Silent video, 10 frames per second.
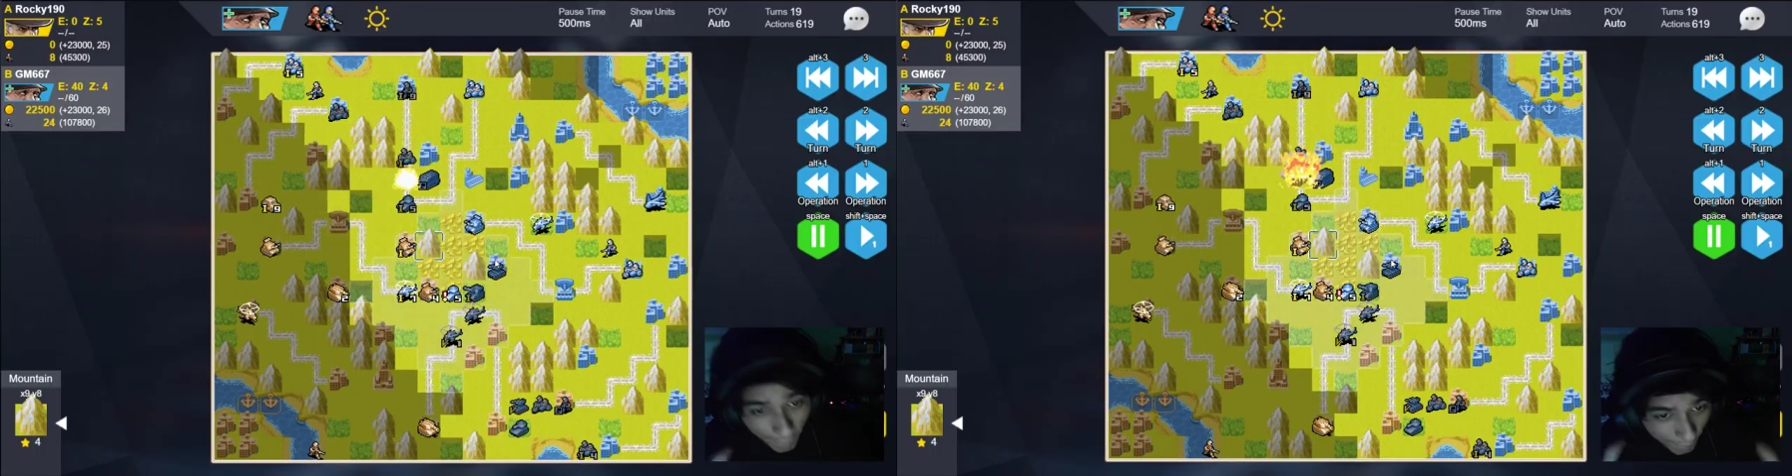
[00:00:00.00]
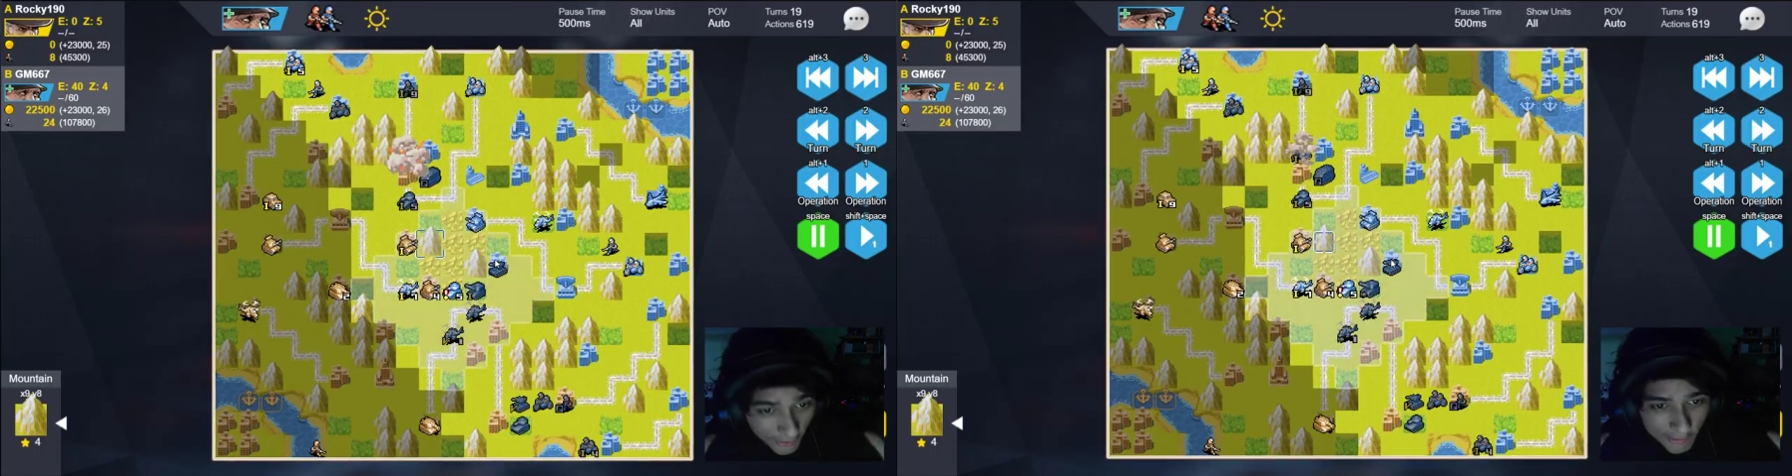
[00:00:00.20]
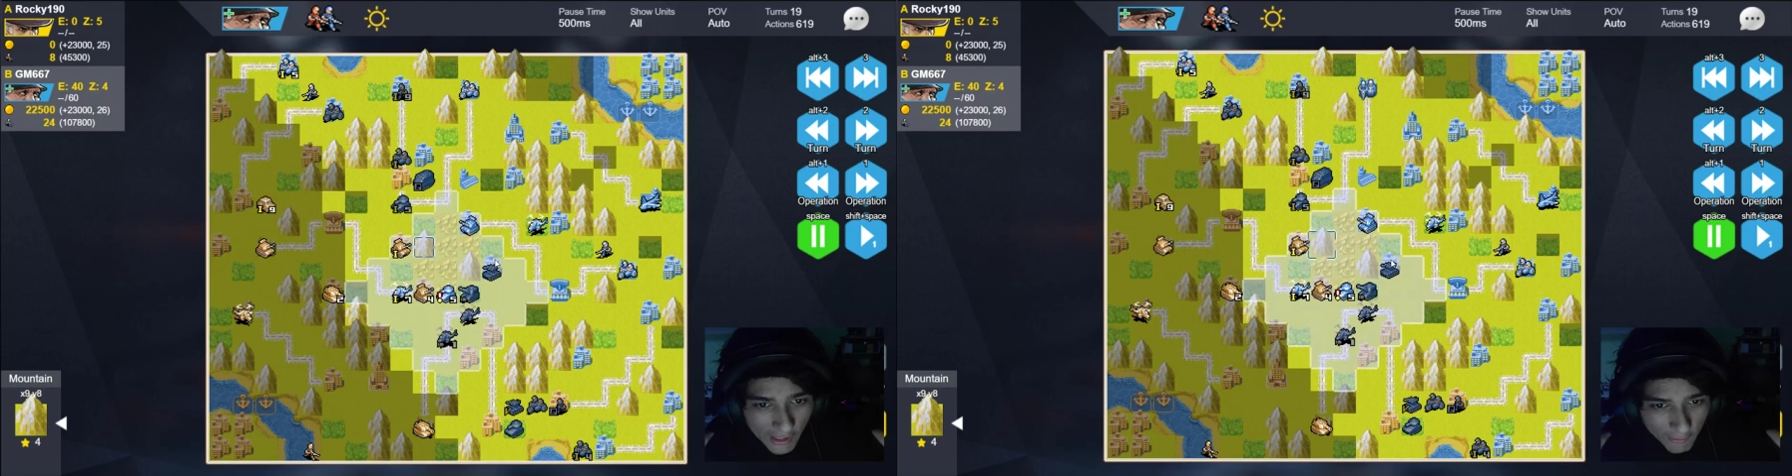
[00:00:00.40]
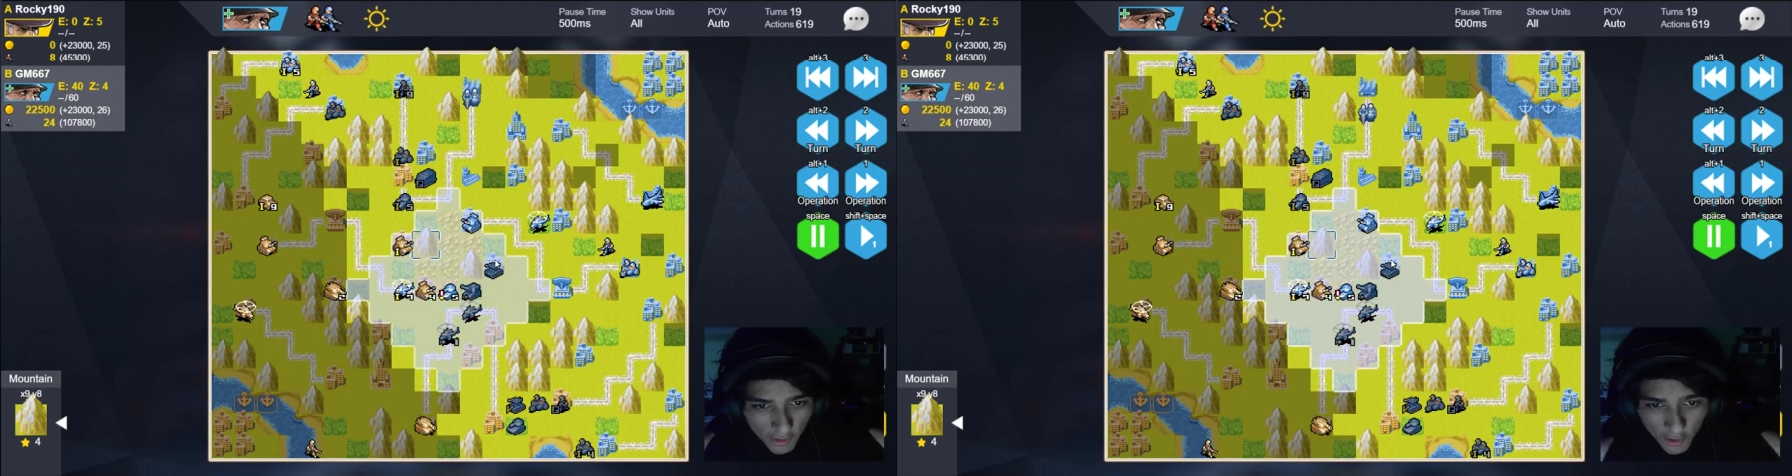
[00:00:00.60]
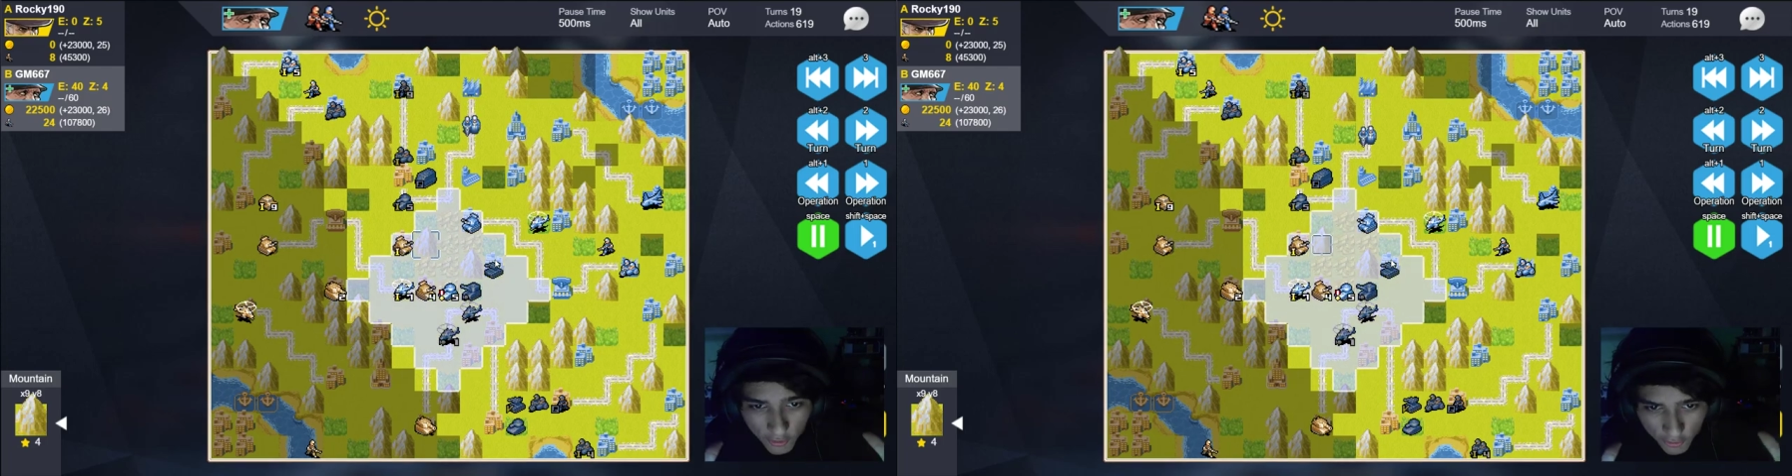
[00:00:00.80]
he figured
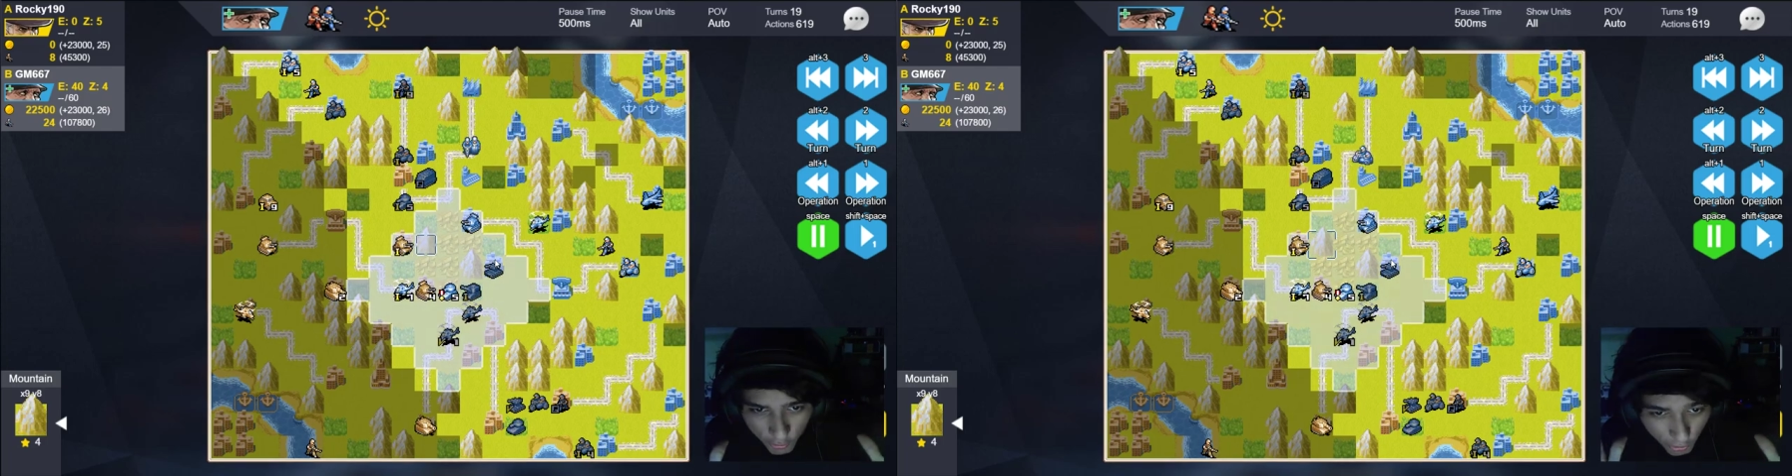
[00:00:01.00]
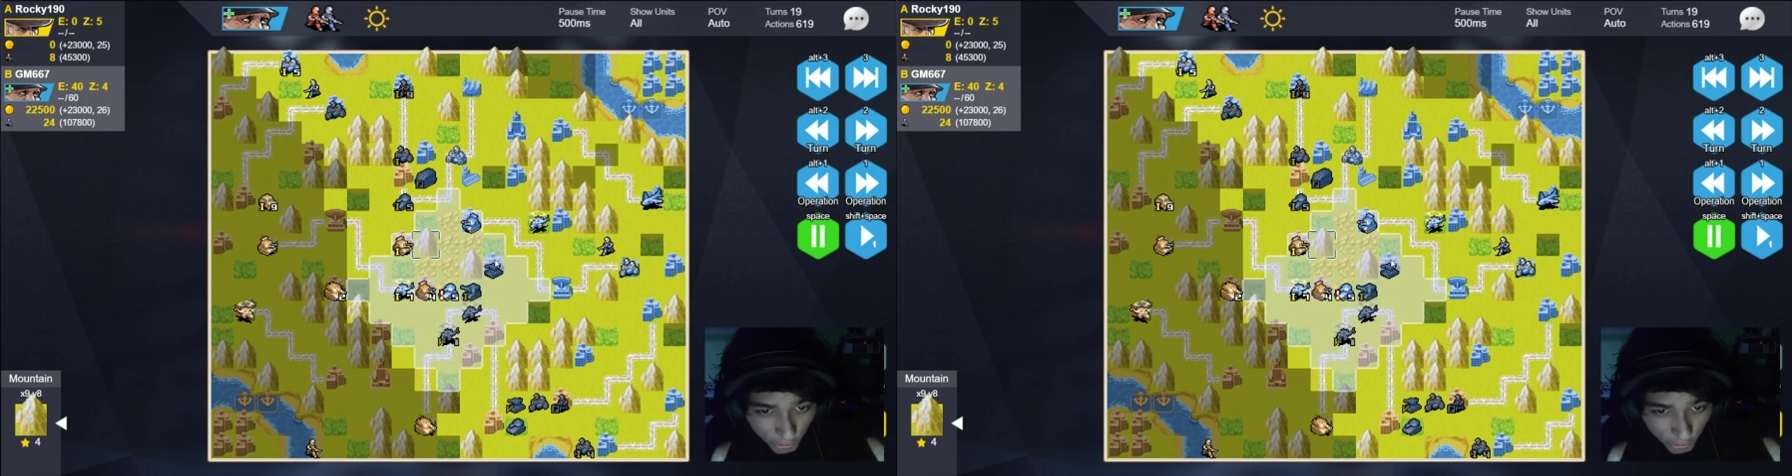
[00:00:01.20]
out to